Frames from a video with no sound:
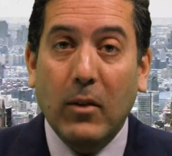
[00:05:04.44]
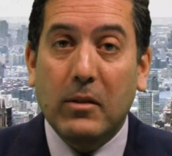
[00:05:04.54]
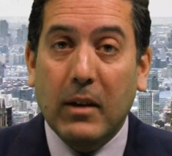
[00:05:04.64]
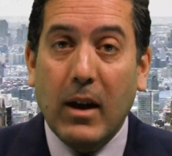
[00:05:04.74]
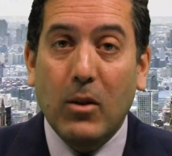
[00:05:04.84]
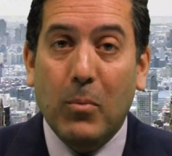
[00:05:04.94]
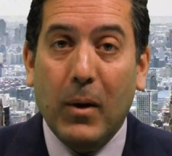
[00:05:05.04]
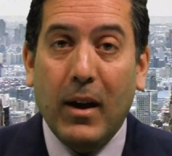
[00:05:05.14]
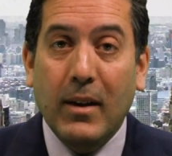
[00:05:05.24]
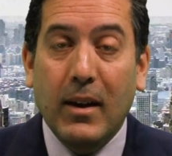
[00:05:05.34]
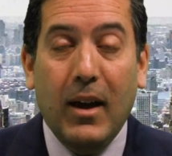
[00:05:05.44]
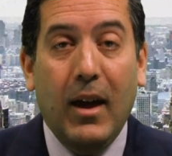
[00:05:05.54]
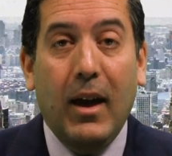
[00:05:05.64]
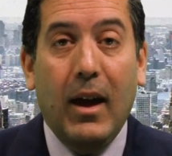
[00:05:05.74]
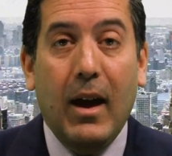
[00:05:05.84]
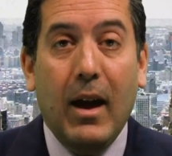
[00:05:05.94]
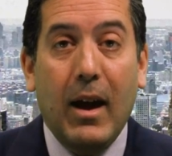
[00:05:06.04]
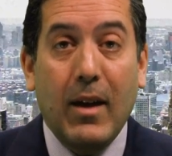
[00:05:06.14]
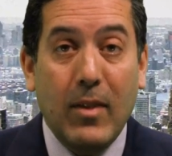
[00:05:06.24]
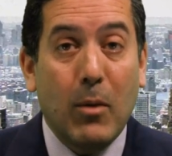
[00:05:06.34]
outsider brand,
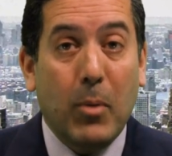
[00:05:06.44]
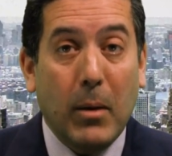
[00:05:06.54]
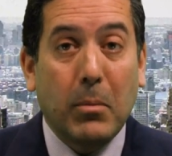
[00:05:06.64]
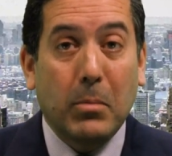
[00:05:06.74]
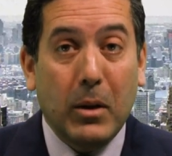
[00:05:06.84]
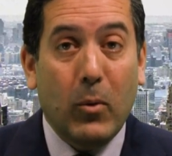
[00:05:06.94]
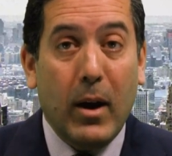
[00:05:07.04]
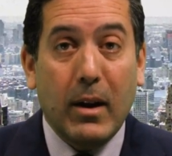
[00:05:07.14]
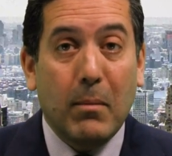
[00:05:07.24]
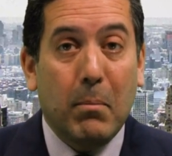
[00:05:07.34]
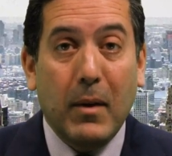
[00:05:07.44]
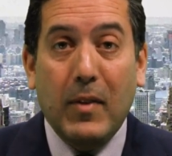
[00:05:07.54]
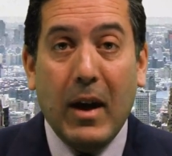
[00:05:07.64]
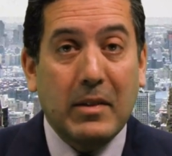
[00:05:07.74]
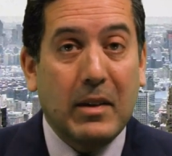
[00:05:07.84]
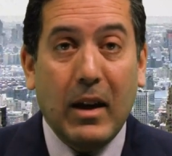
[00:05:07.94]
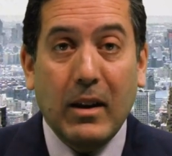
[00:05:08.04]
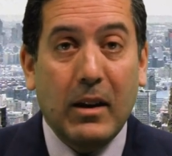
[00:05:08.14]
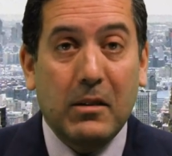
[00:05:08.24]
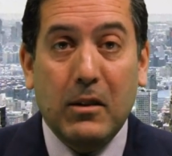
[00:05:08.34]
and they're probably right, but that's not
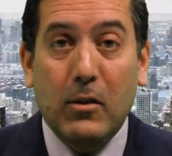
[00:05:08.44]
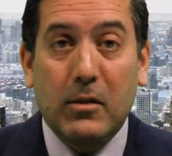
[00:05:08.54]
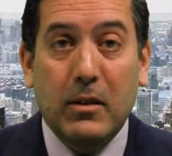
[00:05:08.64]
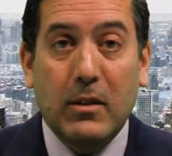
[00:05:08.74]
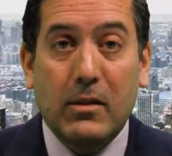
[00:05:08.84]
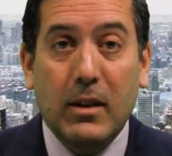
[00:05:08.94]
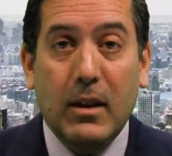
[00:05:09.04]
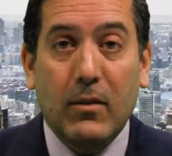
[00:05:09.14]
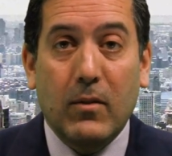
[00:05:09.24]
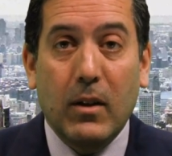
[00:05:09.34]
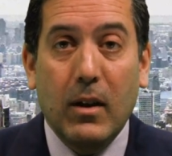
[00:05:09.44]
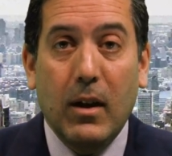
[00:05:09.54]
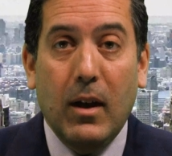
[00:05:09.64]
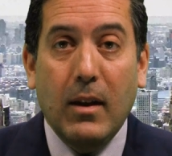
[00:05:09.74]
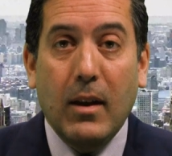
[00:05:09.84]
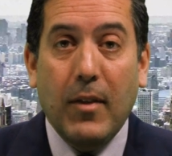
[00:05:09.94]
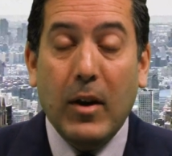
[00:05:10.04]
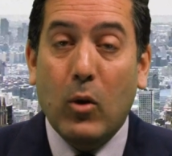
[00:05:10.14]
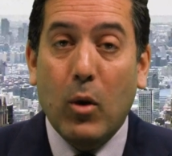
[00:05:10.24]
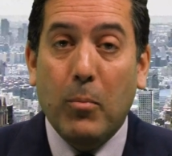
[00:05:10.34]
an excuse to deceive. Not
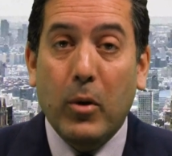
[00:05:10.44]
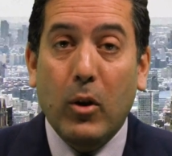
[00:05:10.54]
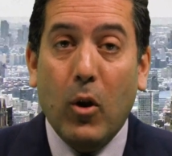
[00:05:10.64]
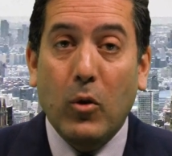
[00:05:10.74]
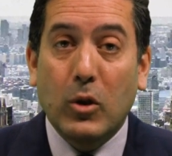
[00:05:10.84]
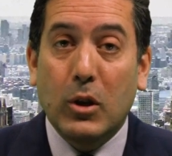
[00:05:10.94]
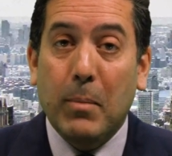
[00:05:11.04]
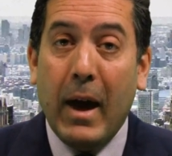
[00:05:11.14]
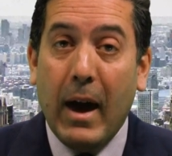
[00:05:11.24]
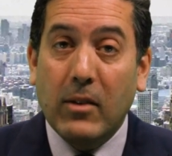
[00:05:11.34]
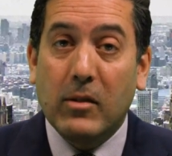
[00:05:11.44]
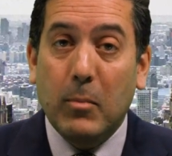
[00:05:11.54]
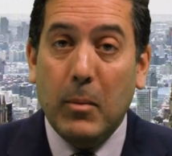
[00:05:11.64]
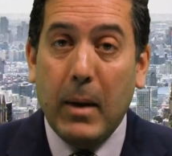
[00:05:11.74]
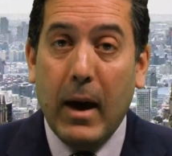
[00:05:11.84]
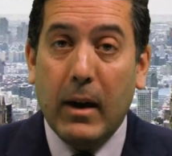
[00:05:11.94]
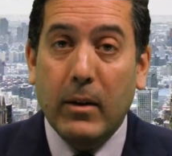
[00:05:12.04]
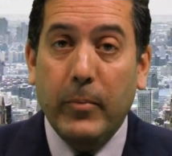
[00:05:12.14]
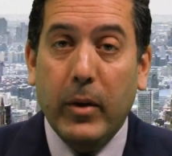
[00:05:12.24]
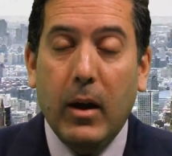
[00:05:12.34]
that corporate ownership has to be
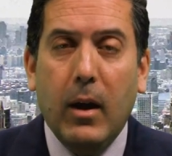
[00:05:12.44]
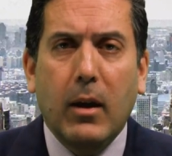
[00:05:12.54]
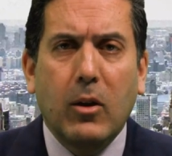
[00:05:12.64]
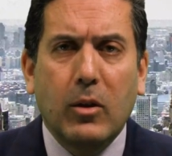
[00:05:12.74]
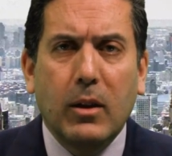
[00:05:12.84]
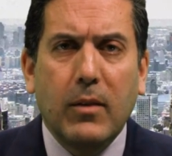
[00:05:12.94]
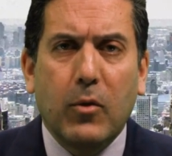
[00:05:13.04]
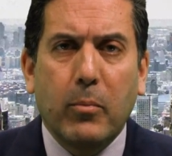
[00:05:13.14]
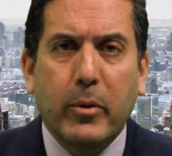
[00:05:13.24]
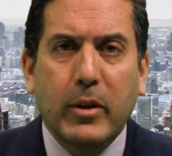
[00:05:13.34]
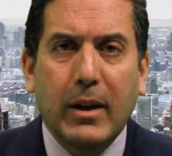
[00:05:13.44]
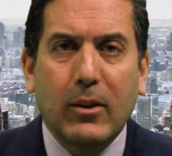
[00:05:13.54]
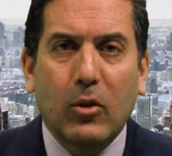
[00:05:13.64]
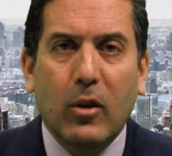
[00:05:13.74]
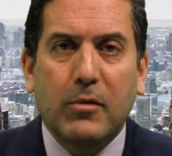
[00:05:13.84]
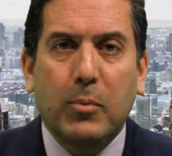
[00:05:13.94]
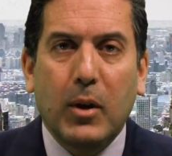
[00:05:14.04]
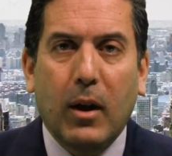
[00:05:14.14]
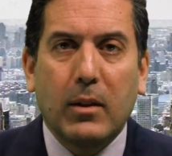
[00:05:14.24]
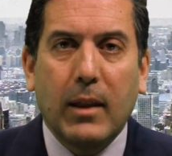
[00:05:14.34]
bad. Unilever in particular has
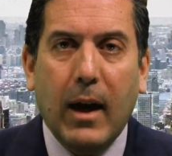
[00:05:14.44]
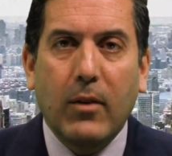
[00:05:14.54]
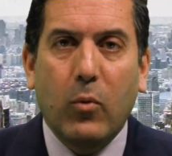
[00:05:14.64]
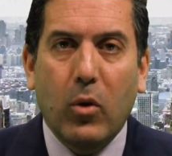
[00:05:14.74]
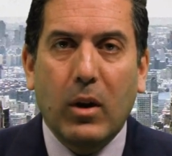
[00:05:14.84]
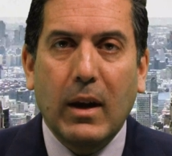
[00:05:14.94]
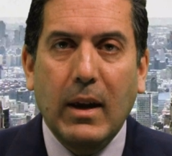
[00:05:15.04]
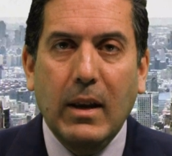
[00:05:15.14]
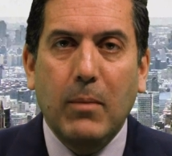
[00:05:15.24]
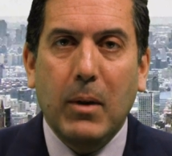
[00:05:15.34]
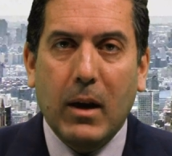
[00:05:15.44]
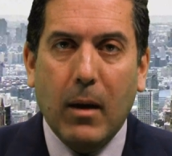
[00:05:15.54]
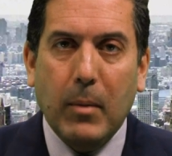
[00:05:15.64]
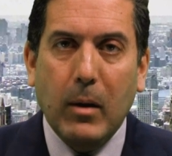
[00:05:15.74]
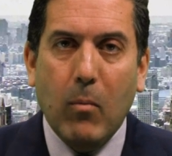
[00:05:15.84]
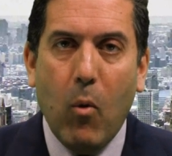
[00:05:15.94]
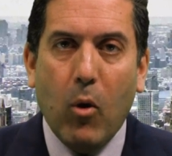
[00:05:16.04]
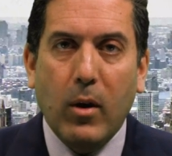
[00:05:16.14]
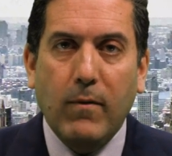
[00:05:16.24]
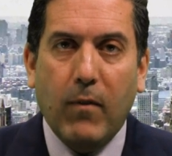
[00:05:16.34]
put a lot of work into becoming
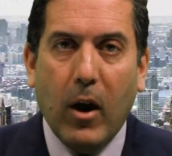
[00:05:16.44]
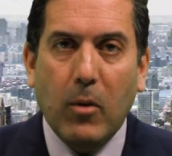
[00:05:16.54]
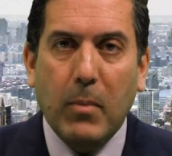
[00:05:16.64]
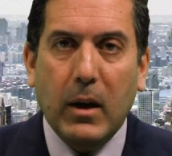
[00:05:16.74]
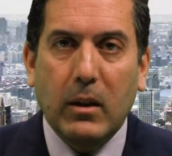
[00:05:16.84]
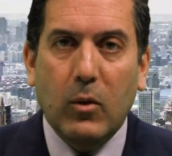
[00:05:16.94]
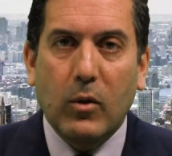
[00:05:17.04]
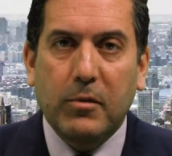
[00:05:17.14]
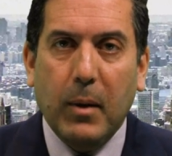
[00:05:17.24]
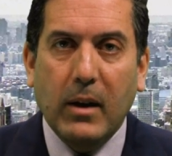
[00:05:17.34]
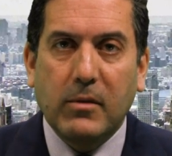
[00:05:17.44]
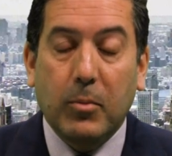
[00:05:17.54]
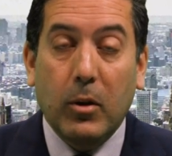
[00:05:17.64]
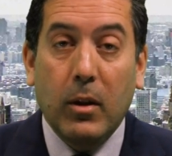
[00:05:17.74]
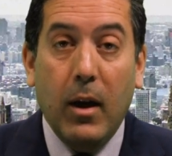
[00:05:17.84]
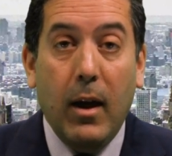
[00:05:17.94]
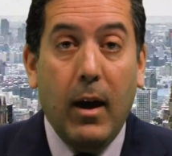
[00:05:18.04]
more environmentally responsible,